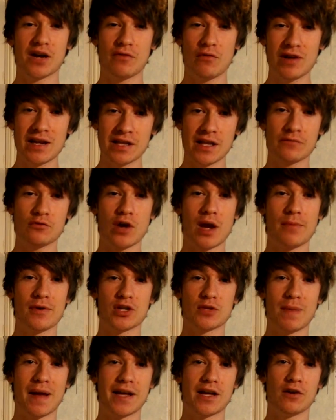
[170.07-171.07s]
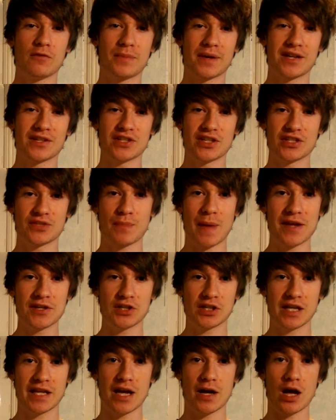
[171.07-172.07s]
I really love Great British Bake Off because it's
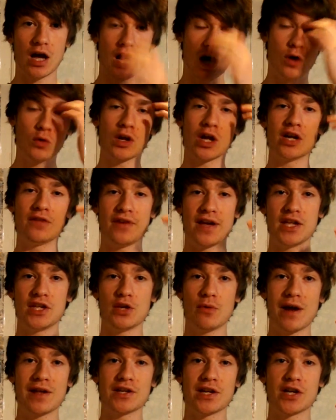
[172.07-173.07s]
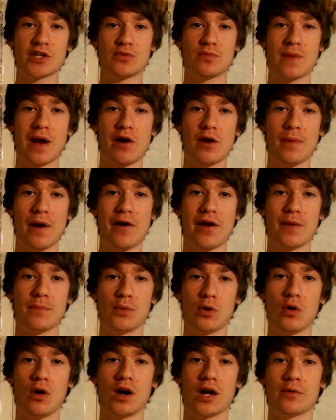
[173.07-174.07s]
basically a whole load of innuendos with Mary Berry and
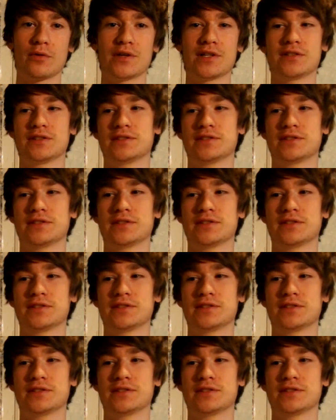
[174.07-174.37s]
Paul Hollywood.